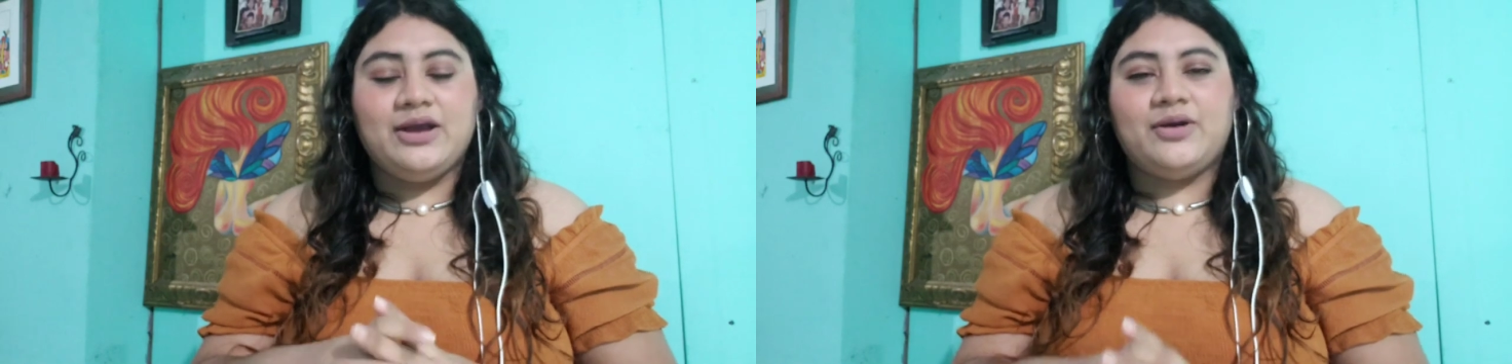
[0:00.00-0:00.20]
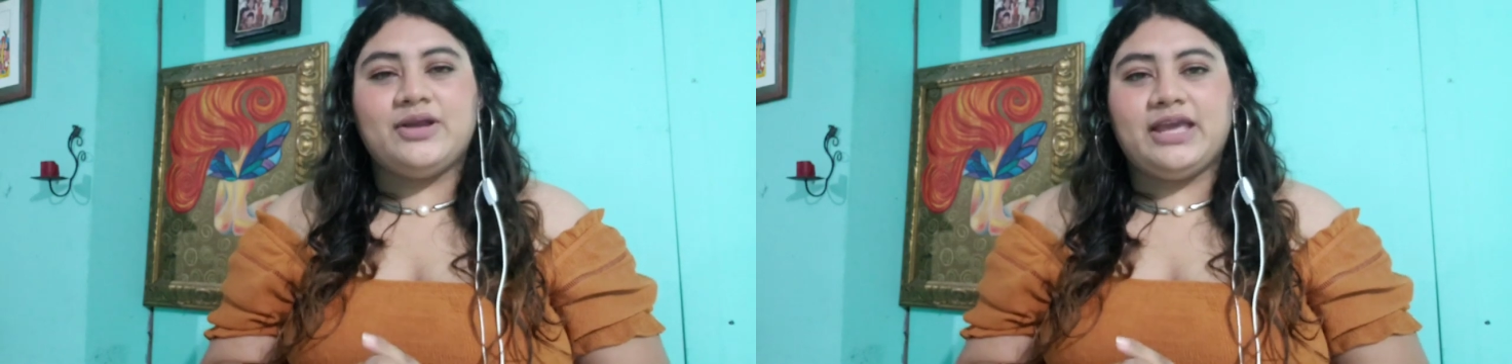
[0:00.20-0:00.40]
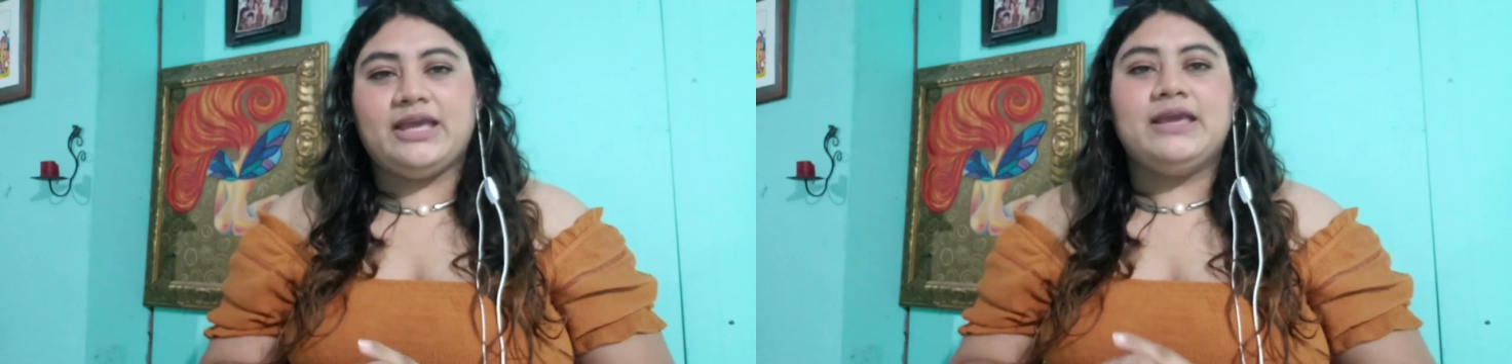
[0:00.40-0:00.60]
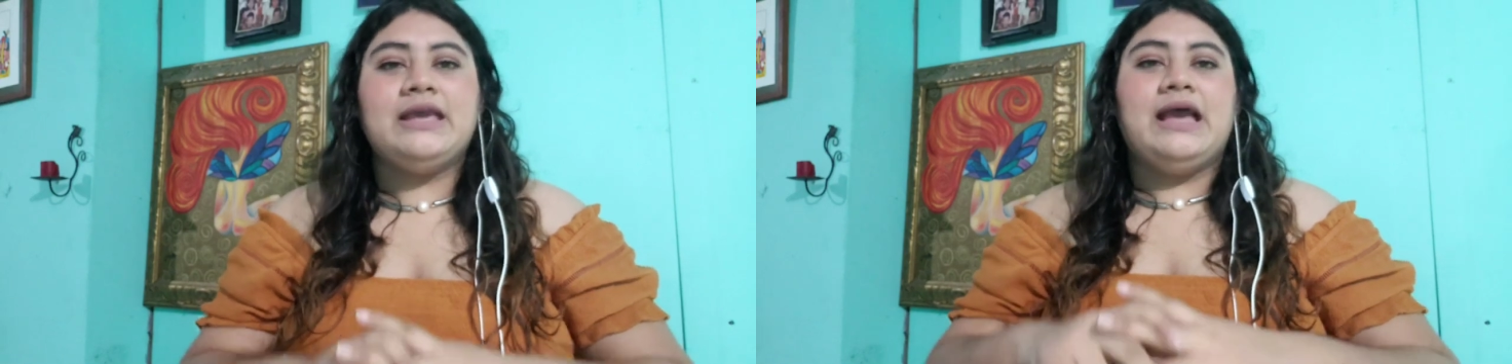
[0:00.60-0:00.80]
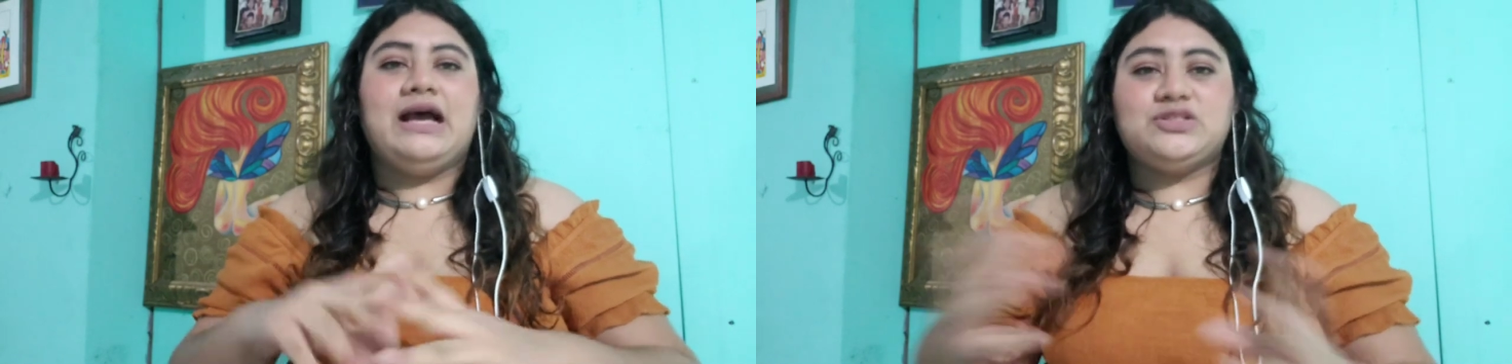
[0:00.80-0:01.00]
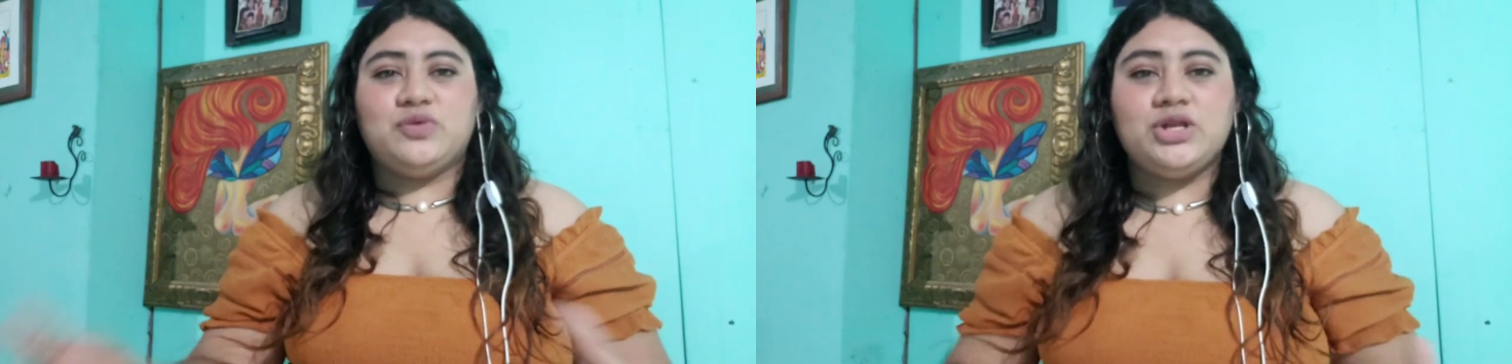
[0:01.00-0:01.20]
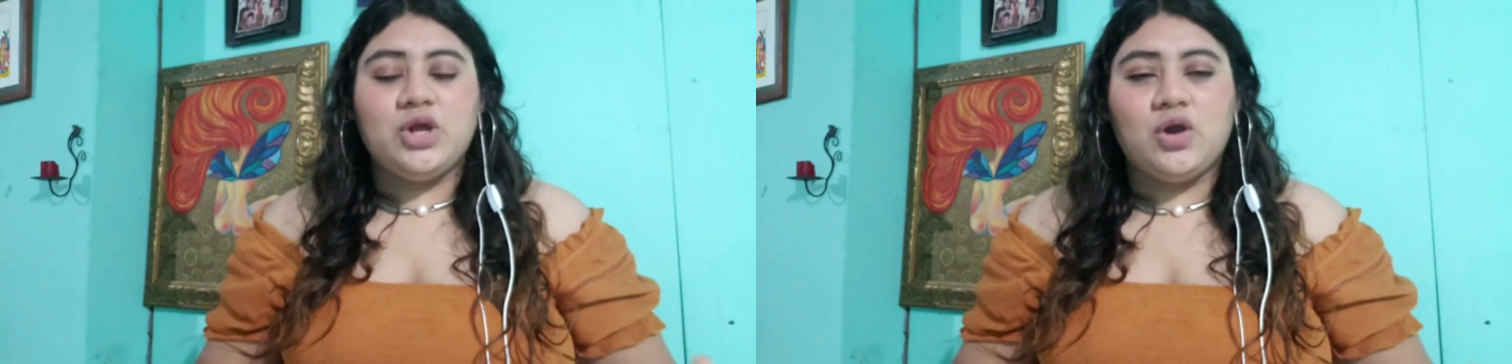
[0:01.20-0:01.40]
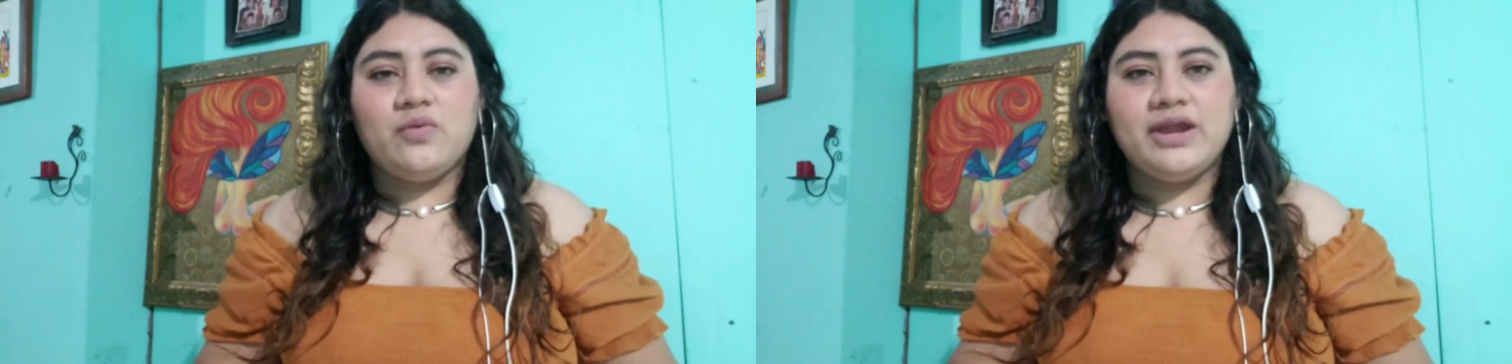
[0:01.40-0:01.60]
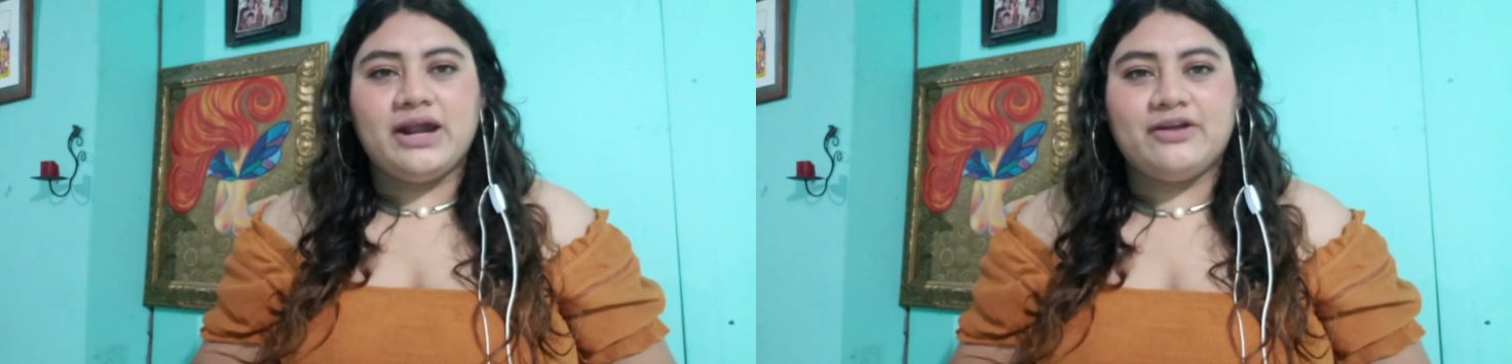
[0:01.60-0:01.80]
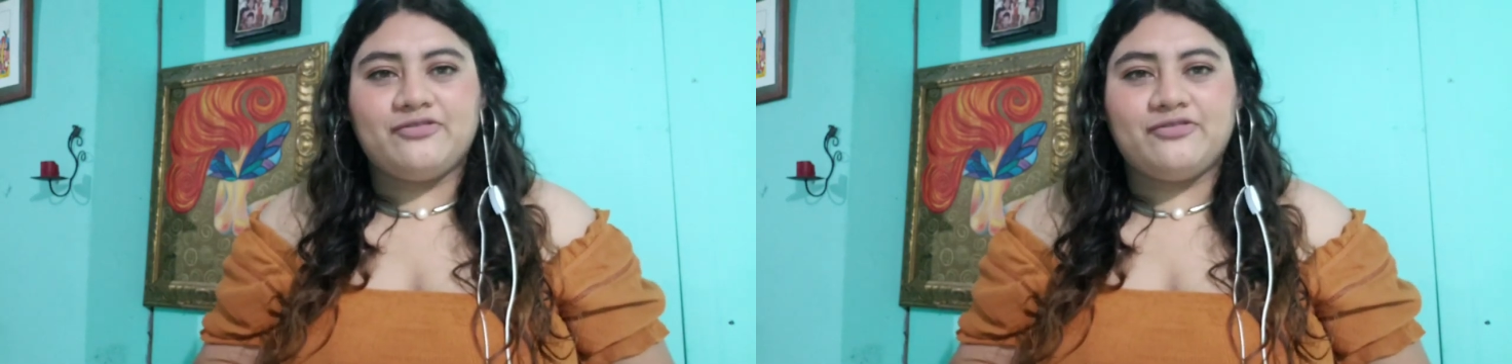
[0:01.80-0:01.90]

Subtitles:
Okay, as we know we are